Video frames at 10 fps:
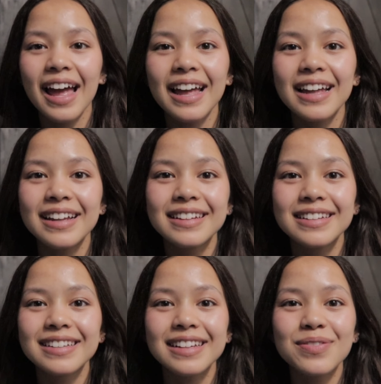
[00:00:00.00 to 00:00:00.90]

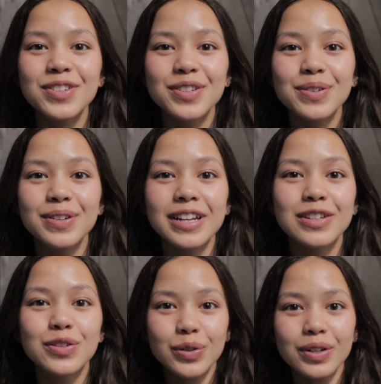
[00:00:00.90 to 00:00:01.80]
and if you
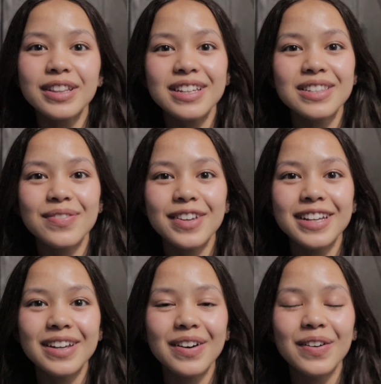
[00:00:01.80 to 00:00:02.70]
enjoyed this
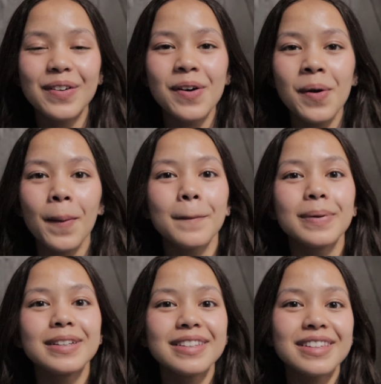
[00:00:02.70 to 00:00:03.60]
video,
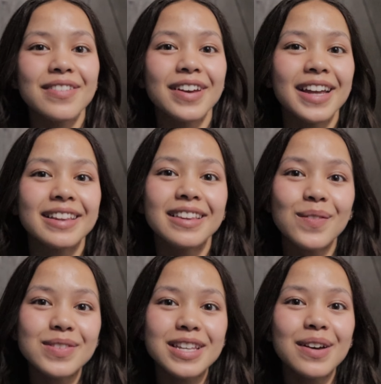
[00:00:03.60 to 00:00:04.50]
please give it a
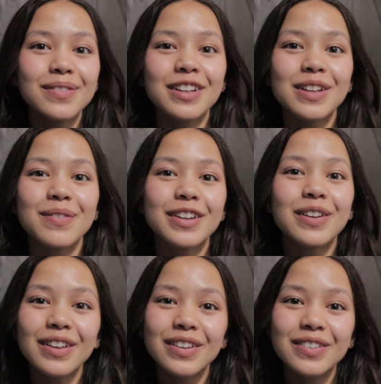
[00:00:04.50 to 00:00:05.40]
thumbs up to let me
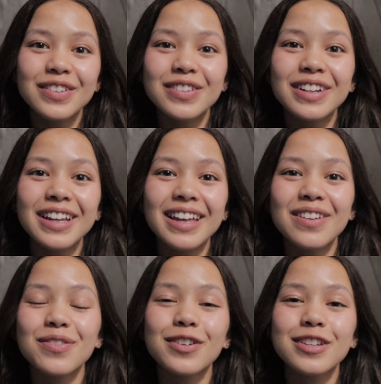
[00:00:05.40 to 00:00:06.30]
know that you enjoyed it. And
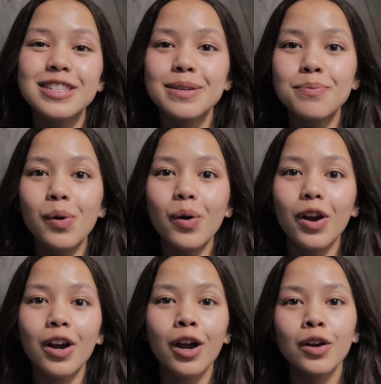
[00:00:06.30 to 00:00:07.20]
if you want to see
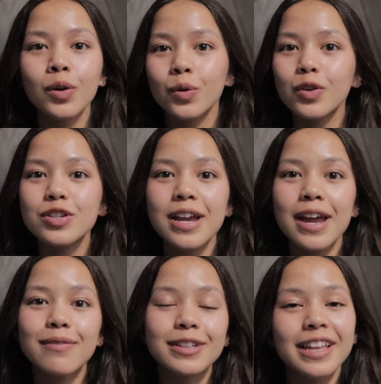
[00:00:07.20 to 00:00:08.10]
more
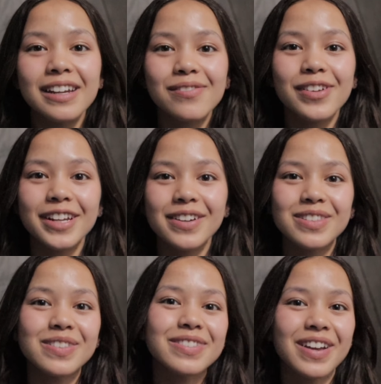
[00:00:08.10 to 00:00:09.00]
crochet related
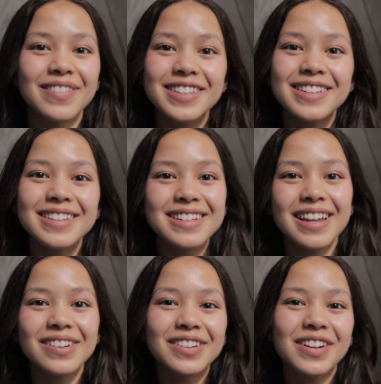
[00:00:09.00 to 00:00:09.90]
videos, subscribe to the
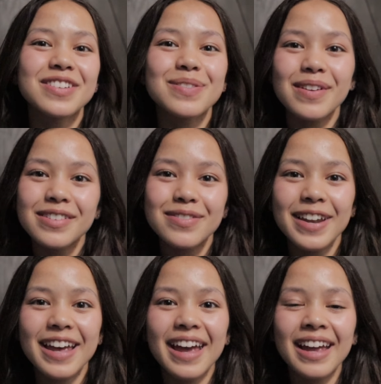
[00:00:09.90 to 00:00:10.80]
channel. It always makes
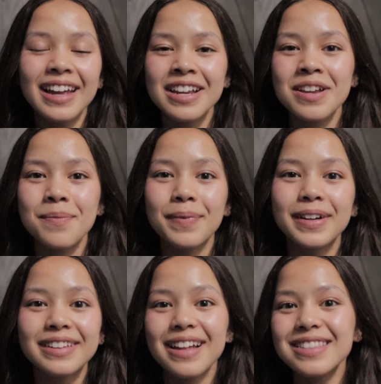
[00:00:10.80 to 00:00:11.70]
my day.
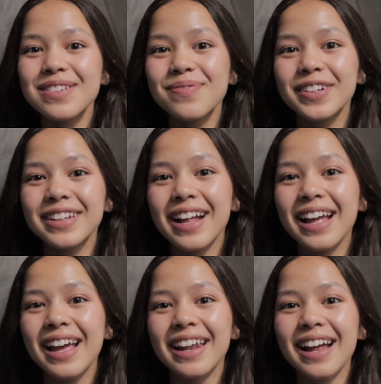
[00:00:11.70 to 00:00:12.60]
But that's it for
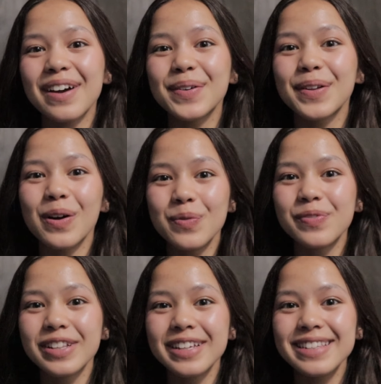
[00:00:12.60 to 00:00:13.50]
today, and I will
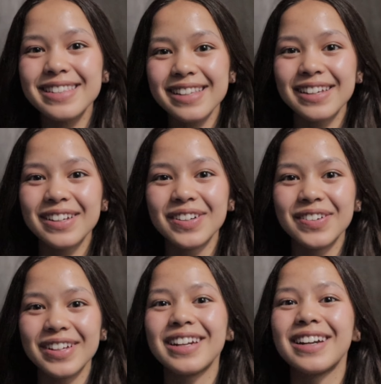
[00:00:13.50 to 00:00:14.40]
hopefully see
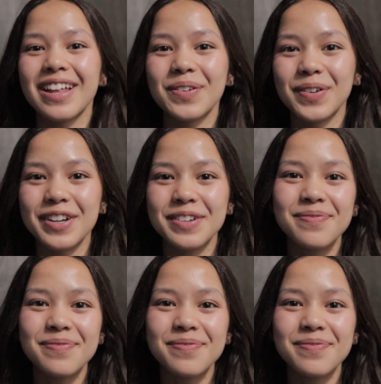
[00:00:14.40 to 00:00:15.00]
you in another one.